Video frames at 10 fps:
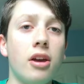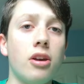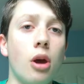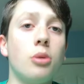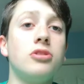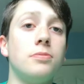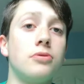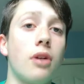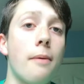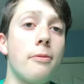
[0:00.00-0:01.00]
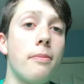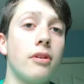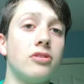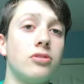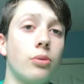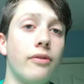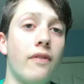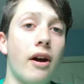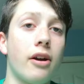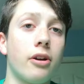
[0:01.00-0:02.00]
Go subscribe to me on
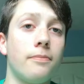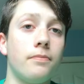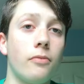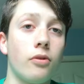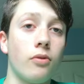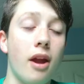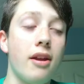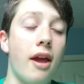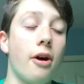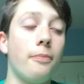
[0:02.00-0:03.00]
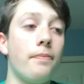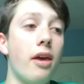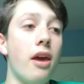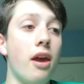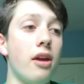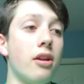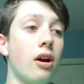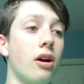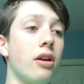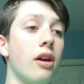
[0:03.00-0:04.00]
Storyfire right now. And
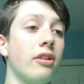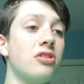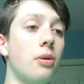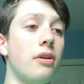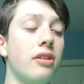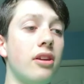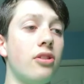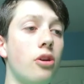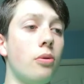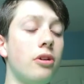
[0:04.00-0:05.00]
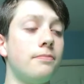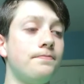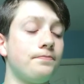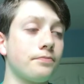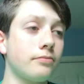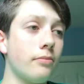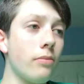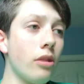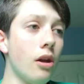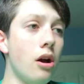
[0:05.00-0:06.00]
uh, yeah, let's go ahead and get to it.
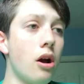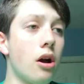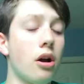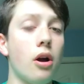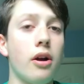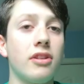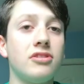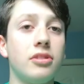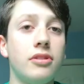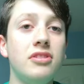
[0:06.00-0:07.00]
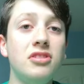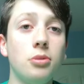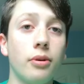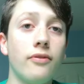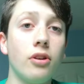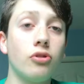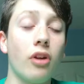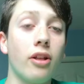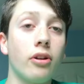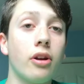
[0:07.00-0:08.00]
Uh, Alright, so this is the reveal
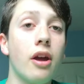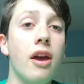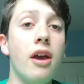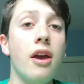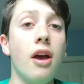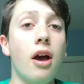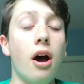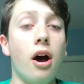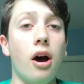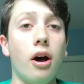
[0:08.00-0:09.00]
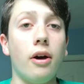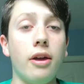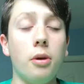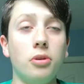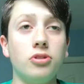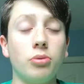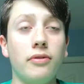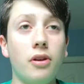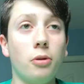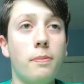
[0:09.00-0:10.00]
trailer. Uh, it was
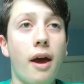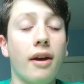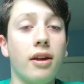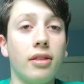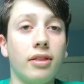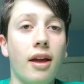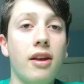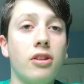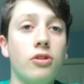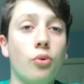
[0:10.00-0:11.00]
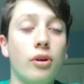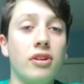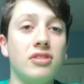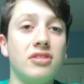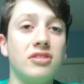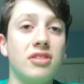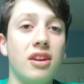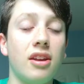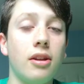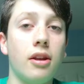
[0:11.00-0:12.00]
revealed back in late
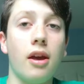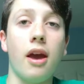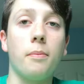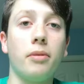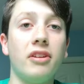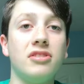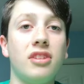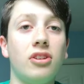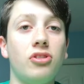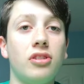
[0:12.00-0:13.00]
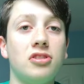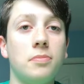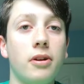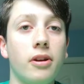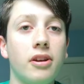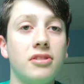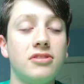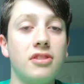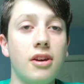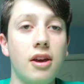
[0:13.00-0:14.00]
2016 at PlayStation
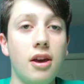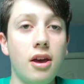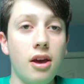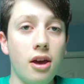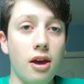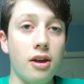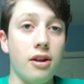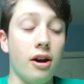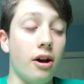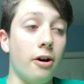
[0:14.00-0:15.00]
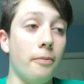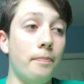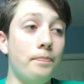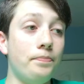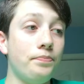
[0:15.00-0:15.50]
Experience. And um,